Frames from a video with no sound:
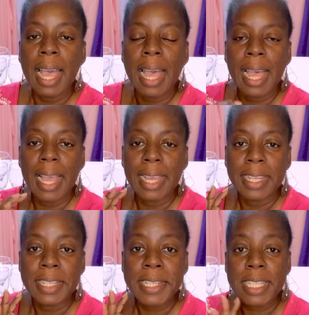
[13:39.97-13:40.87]

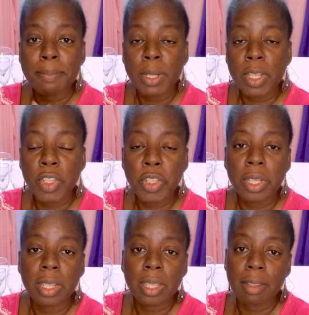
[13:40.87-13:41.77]
I smudge
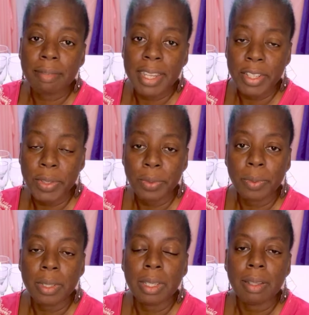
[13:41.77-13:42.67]
the venue.
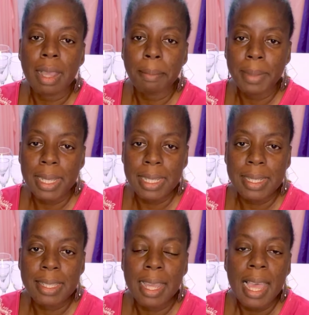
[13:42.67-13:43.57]
That
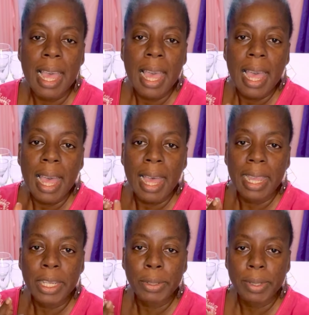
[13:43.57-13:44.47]
means
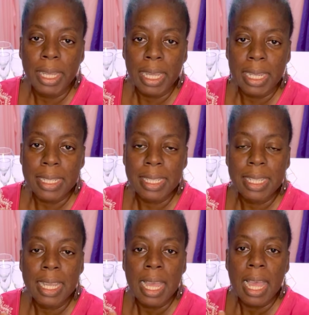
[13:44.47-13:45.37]
I create
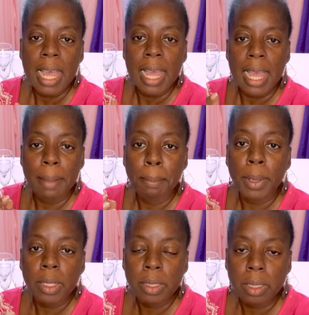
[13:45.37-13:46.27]
a
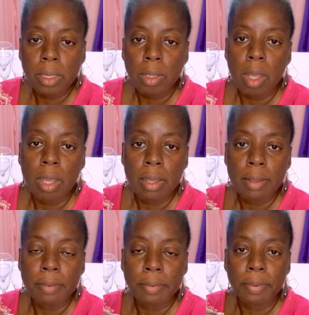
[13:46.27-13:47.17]
bundle
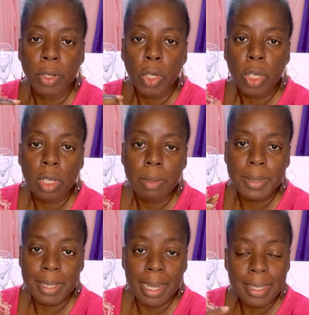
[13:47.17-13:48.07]
of
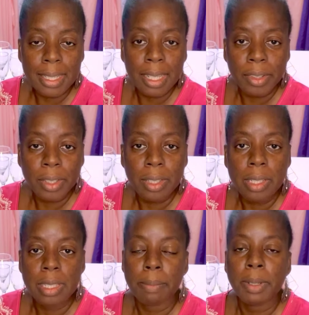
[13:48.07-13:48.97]
herbs tied together,
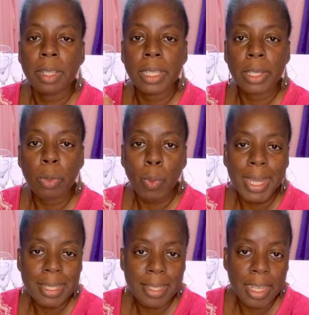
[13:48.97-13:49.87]
typically
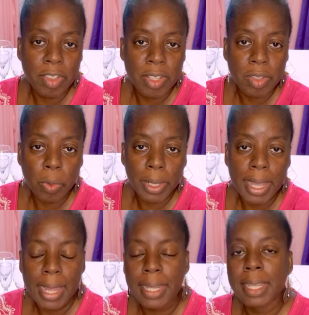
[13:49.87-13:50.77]
white sage, just
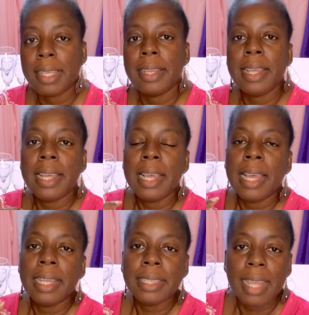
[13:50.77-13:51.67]
organic,
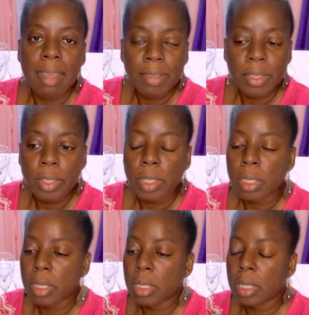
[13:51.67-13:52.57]

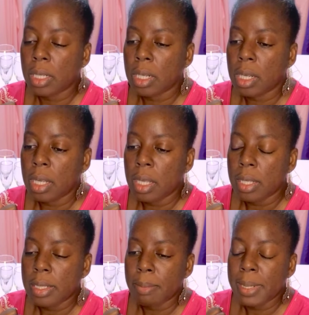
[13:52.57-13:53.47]
lavender,
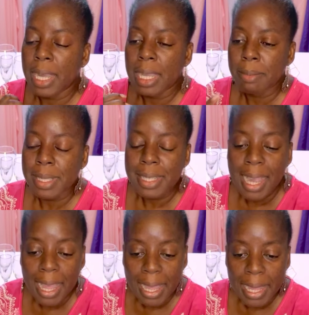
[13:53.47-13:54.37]
sometimes
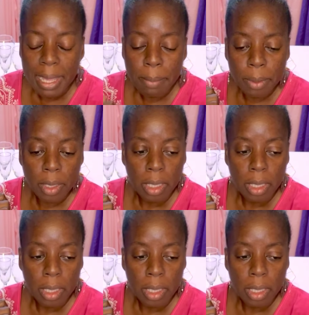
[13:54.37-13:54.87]
thyme.